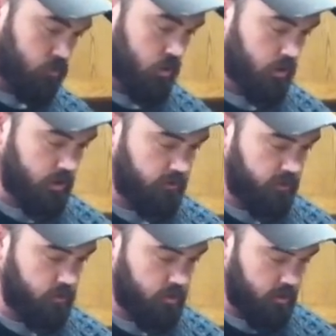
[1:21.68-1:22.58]
broken a
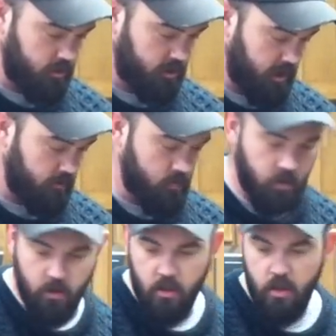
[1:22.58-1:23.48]
few of those
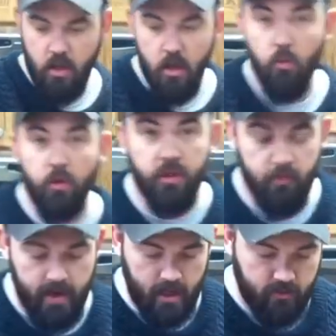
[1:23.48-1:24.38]
up with the
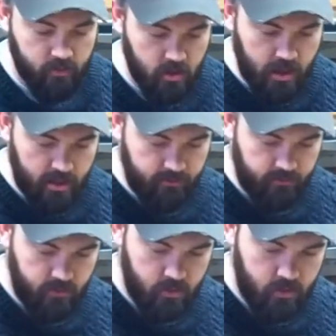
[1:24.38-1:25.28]
back of our
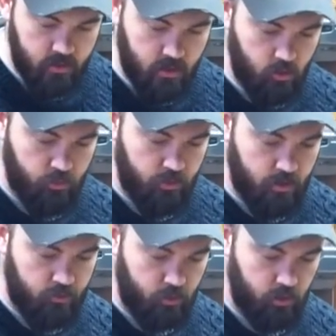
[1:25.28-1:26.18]
knife to open them
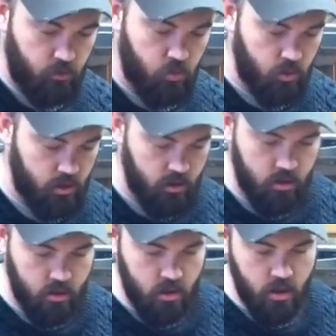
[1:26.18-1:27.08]
up a little more.
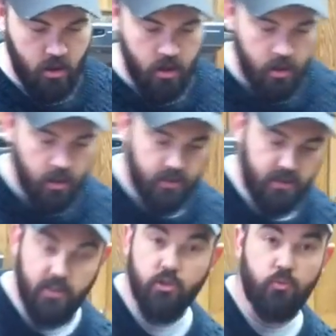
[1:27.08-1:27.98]
A
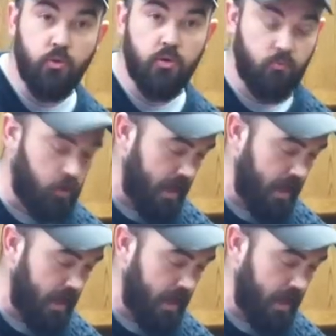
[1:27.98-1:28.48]
teaspoon of